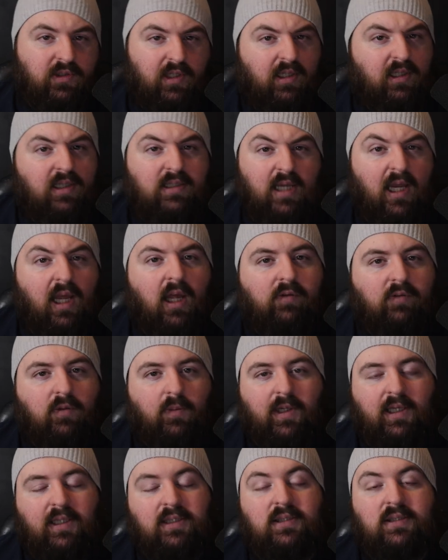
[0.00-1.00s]
It's
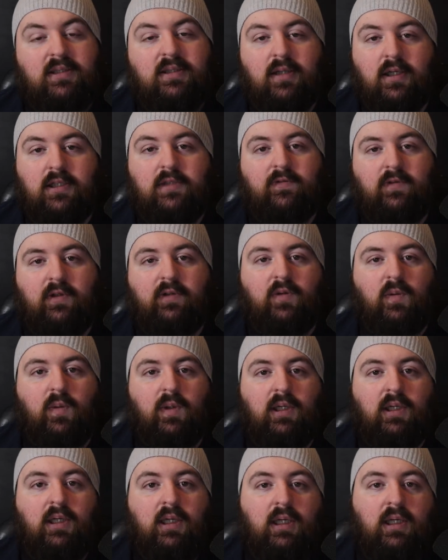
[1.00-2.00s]
everybody. It sucks for everyone.